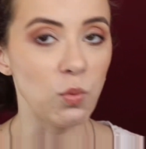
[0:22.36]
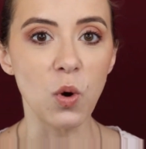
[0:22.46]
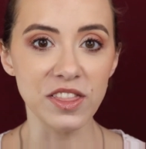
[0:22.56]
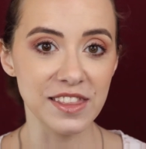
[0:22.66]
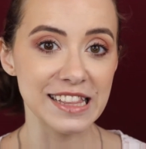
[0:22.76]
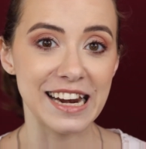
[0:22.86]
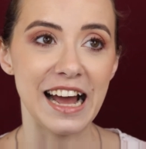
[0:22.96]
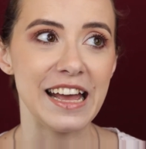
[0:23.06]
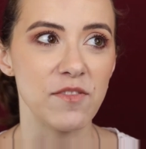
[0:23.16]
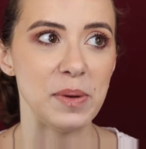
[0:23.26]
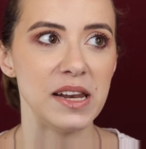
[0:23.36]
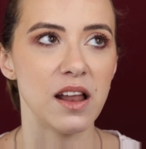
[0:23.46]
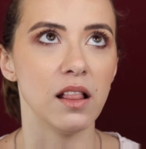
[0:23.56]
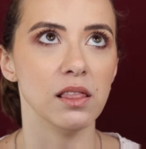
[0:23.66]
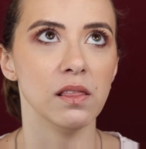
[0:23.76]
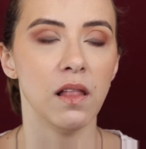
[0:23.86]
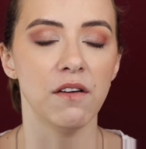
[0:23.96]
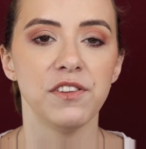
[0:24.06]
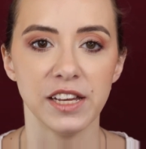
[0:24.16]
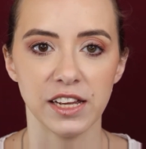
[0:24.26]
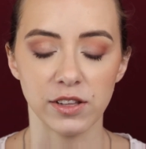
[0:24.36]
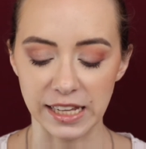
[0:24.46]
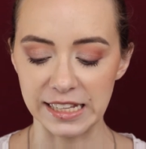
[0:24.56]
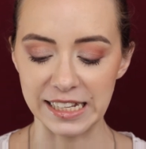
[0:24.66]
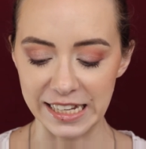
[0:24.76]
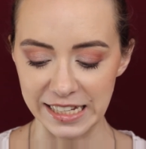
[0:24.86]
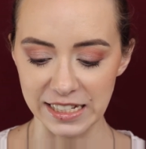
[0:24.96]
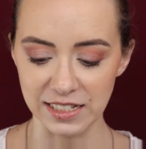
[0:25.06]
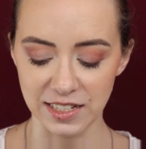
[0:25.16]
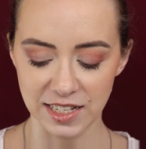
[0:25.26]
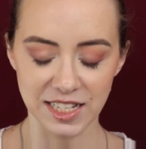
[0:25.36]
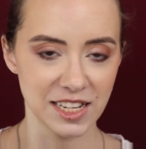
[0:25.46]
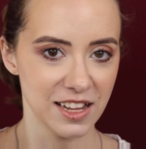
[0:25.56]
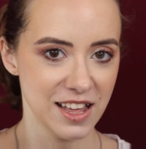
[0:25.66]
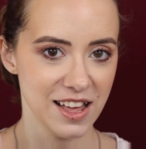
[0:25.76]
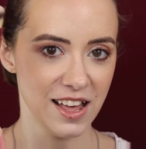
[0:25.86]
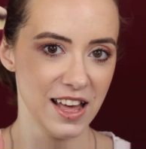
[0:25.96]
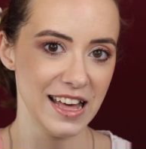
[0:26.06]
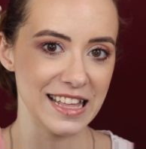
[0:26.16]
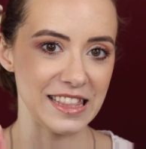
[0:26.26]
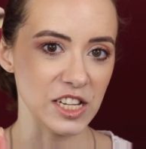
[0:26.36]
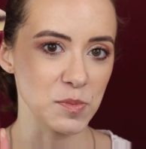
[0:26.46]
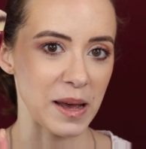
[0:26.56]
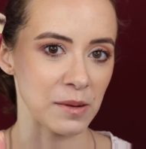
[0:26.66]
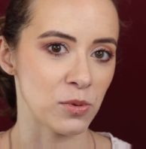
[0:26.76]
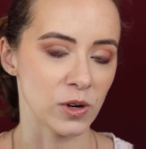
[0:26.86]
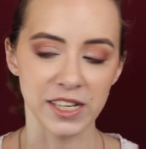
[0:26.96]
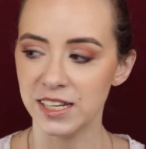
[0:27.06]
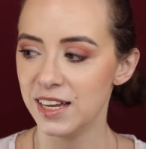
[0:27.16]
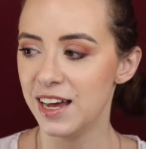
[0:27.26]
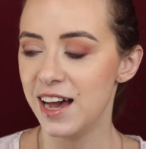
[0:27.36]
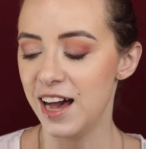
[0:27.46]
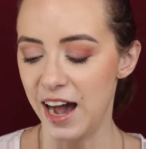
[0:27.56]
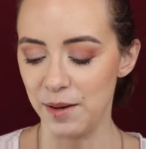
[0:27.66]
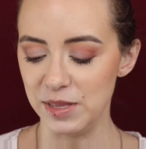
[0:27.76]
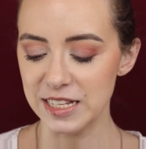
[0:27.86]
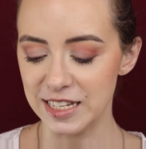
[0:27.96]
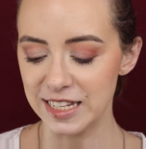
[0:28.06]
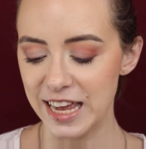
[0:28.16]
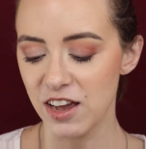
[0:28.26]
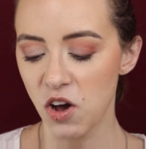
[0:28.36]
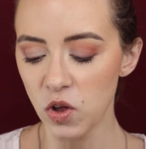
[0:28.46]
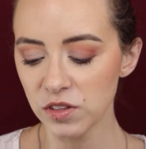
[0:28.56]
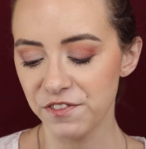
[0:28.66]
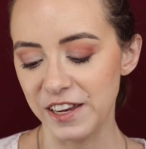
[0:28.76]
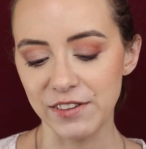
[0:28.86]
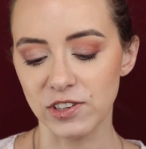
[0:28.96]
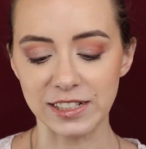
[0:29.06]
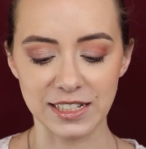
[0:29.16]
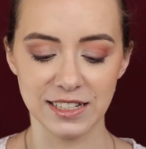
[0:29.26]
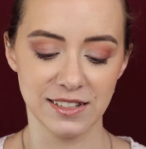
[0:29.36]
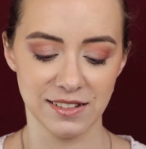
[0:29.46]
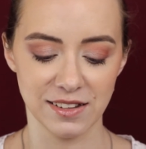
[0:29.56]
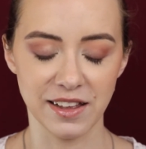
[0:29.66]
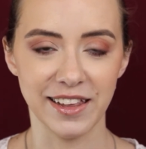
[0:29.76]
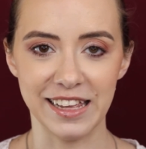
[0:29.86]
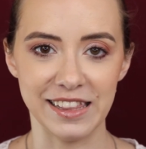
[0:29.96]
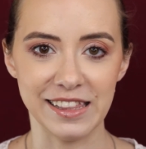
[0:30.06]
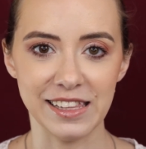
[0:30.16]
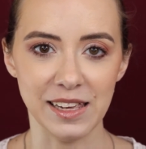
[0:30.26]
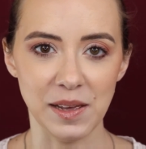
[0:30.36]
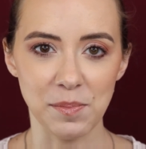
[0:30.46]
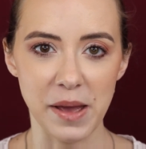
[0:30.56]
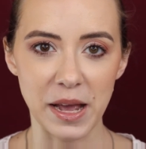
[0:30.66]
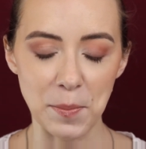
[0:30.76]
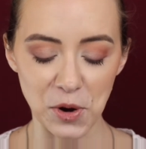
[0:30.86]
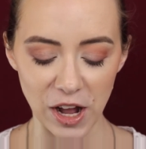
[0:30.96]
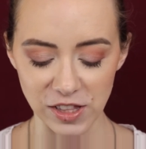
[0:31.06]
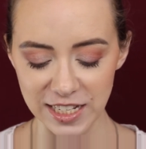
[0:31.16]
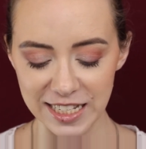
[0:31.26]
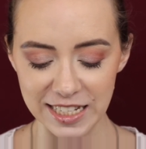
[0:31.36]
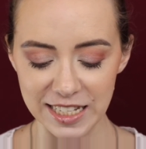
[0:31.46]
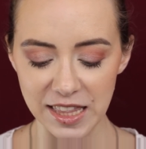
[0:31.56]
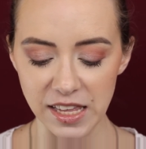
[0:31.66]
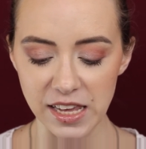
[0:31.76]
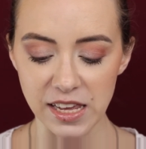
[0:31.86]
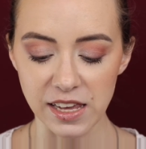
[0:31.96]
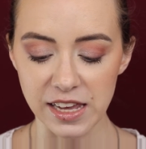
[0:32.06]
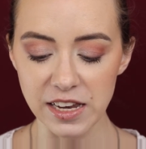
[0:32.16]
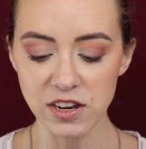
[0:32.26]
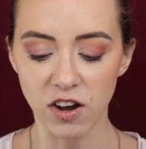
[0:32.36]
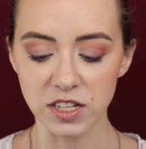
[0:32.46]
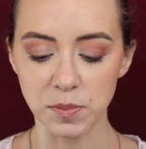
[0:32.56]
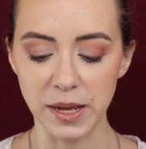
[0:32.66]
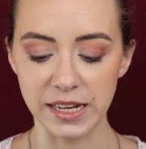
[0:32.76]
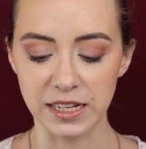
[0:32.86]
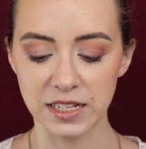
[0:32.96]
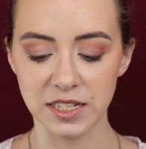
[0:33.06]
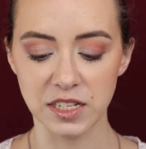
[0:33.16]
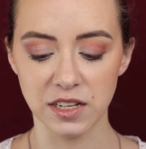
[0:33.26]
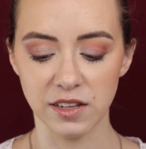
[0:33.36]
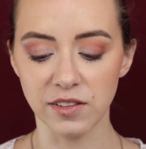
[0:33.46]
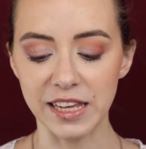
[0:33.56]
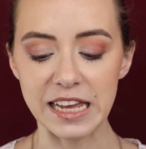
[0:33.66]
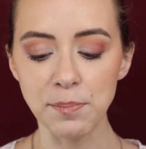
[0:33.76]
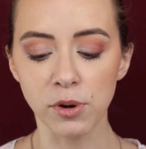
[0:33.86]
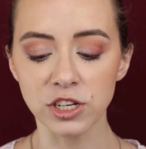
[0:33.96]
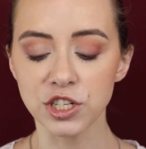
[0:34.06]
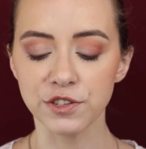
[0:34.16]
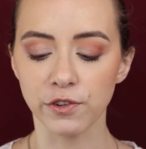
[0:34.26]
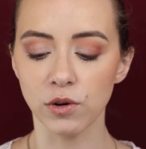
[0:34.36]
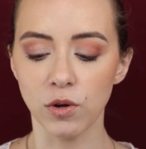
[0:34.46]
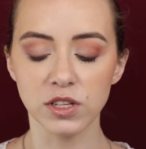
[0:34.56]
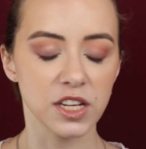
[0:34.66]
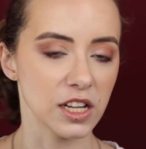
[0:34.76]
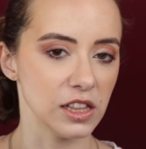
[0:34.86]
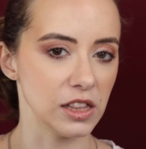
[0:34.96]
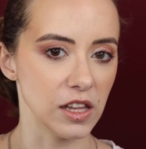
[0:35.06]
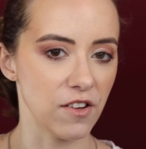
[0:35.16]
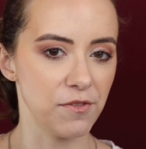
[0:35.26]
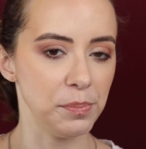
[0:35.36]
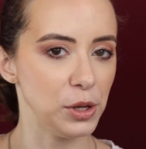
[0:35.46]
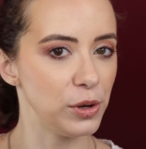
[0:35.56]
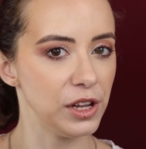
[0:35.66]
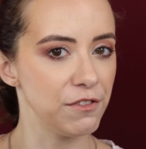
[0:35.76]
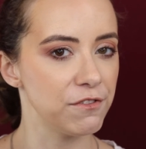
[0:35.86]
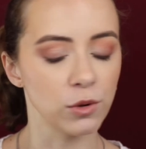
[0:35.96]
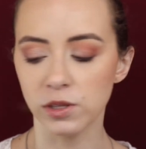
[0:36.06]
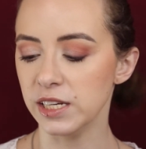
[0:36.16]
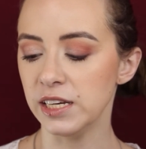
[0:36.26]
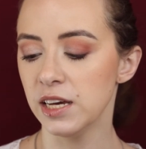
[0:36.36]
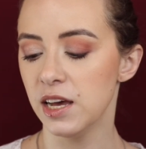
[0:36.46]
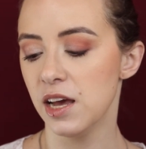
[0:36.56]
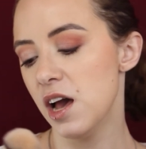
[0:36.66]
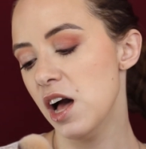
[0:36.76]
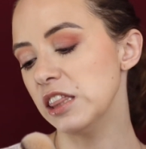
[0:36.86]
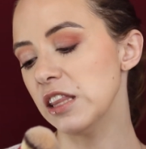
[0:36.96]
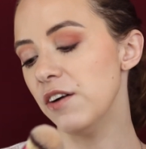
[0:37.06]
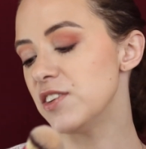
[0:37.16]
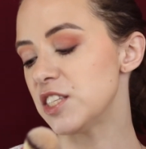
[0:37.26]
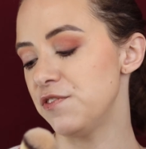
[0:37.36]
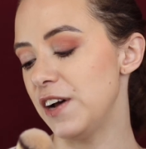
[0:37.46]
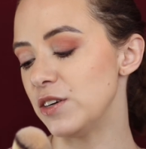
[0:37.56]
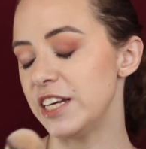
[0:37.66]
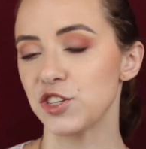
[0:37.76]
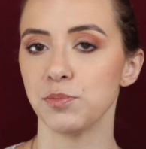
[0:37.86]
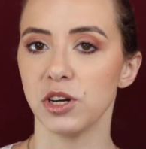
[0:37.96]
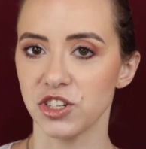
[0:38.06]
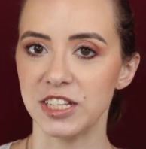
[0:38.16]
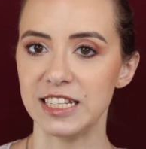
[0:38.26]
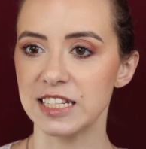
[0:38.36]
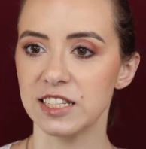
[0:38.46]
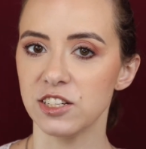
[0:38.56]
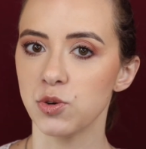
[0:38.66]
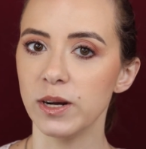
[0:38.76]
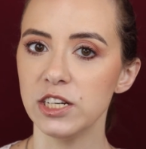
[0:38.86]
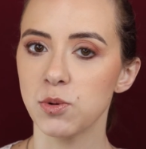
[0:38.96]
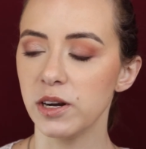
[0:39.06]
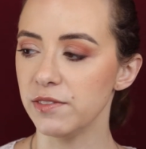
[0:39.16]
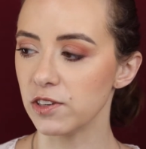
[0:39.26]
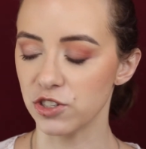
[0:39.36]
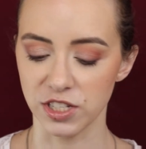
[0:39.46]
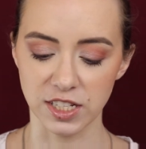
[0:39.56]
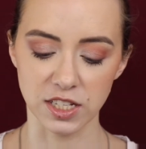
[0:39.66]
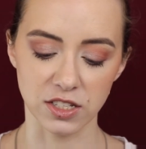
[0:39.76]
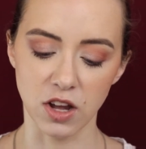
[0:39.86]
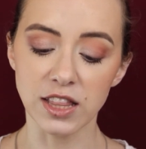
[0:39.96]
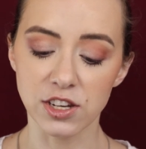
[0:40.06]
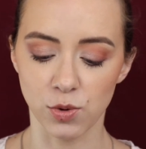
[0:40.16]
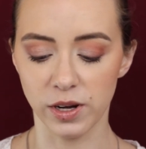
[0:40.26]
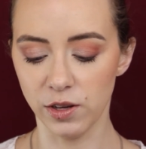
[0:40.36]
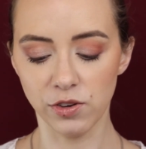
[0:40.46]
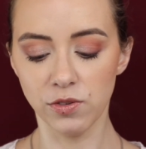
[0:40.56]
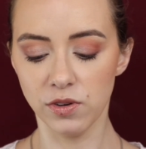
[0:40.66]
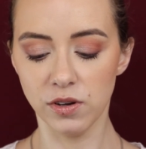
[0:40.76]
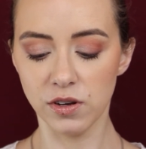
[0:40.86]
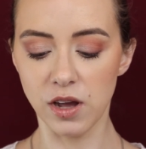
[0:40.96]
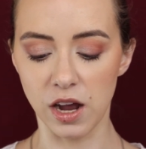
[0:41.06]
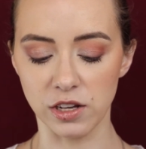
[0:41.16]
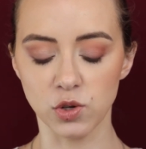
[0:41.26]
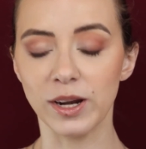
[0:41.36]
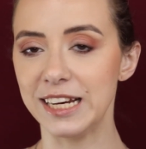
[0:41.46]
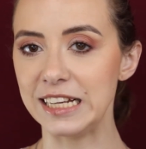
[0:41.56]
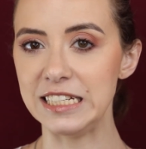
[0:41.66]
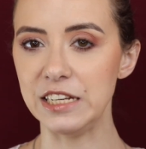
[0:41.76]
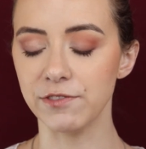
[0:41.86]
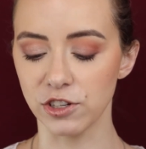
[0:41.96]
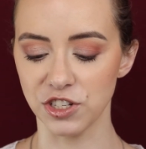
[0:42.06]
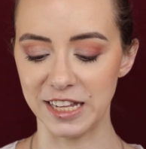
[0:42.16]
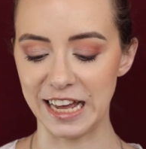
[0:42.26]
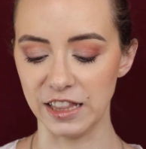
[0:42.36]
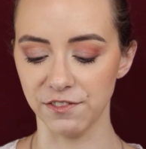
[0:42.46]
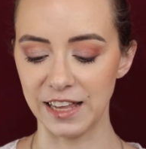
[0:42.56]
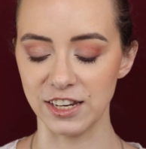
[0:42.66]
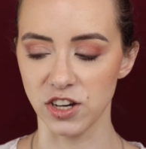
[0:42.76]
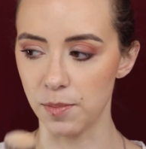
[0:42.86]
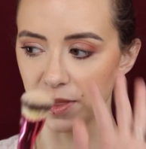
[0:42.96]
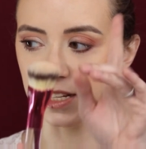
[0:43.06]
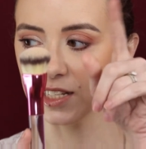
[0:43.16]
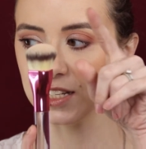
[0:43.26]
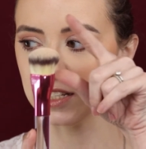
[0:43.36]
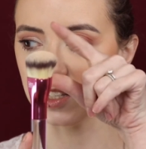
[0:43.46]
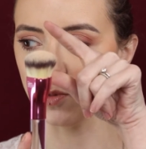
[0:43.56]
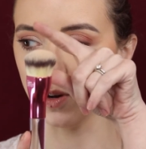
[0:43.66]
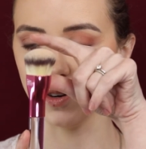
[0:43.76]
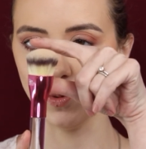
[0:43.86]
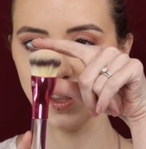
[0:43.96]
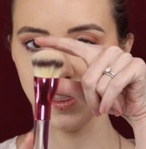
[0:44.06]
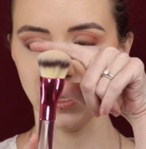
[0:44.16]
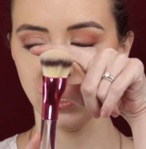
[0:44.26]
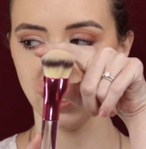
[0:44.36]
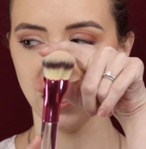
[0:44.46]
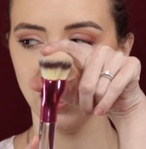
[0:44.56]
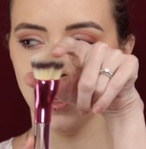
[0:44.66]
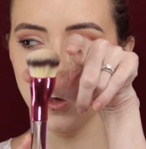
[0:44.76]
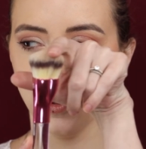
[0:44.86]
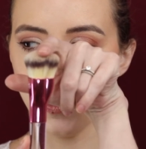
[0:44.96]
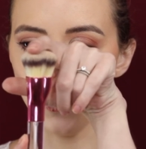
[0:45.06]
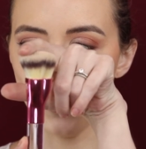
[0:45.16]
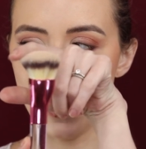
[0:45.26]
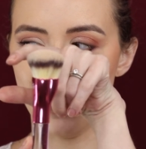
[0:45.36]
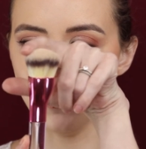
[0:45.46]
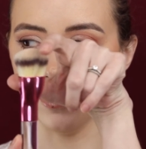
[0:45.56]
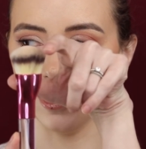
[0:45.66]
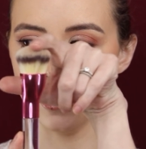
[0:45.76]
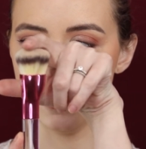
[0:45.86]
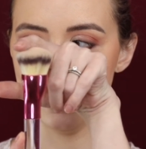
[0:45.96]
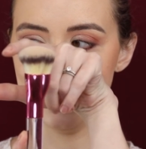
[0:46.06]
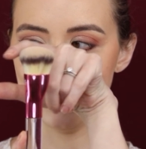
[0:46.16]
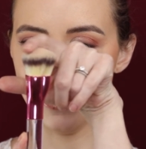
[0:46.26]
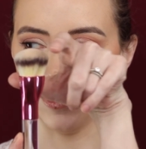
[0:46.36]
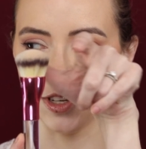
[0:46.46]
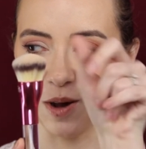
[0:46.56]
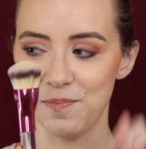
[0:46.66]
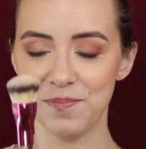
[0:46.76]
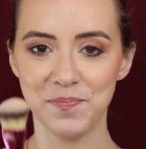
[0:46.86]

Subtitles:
one thing that I have been loving lately is this bad boy. This is a cult favorite in the makeup crowd. This is the IT Cosmetics, the IT brushes for Ulta, Love Beauty Fully. Love is the foundation brush, and this is the 2020 version. This is not the 2019 version that had the flat top. This is the one with the round top.